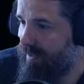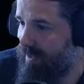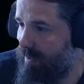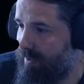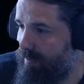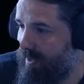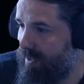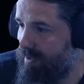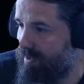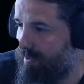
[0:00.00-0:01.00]
is being
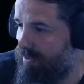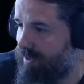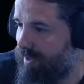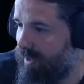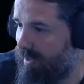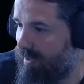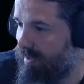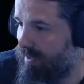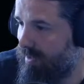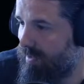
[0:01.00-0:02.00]
slow today.
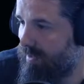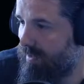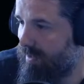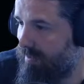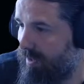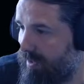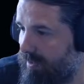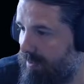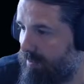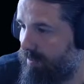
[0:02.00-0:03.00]
Getting not
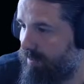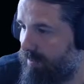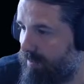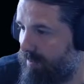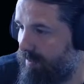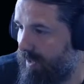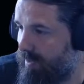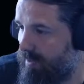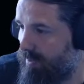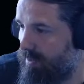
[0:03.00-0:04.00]
picked up by
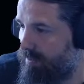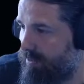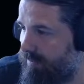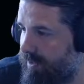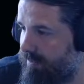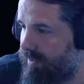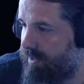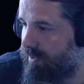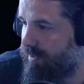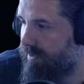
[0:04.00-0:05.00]
the preferred runner.
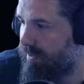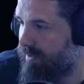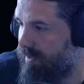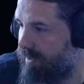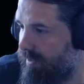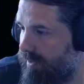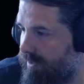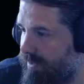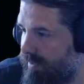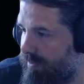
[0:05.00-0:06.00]
Try
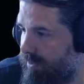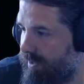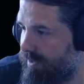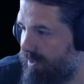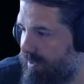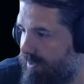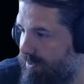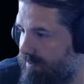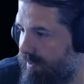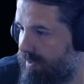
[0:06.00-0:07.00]
requesting additional
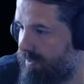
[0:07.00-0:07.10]
runners.